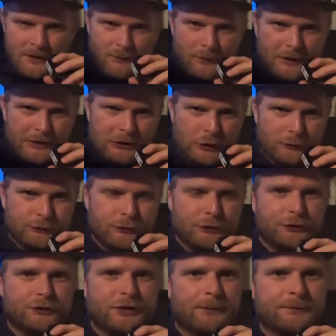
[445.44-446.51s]
Very close
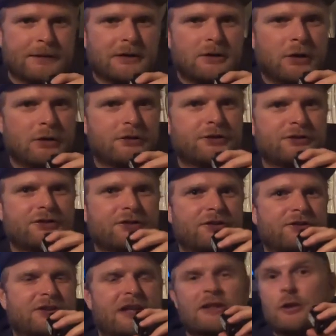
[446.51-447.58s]
to something called
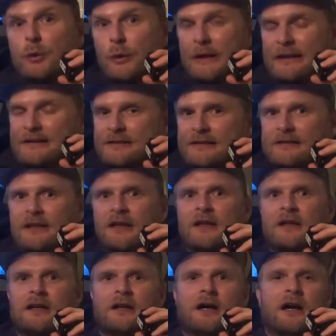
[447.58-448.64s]
San Luis,
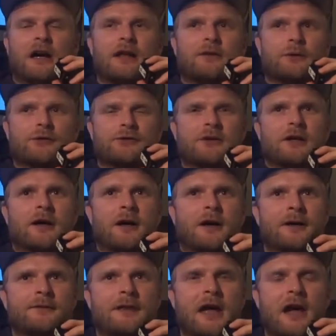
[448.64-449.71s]
and also
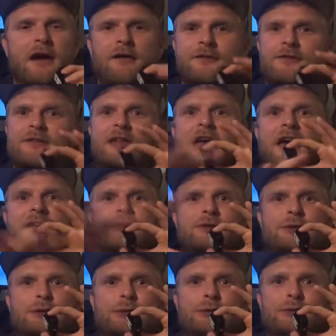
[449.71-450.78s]
uh, they have sand
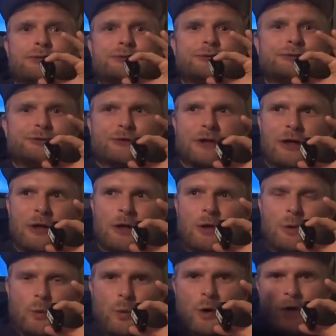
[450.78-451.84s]
dunes,
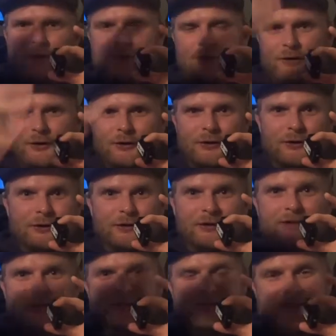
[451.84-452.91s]
water
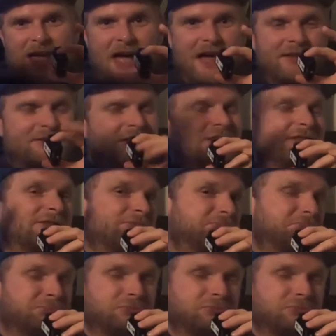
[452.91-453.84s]
in the sand is,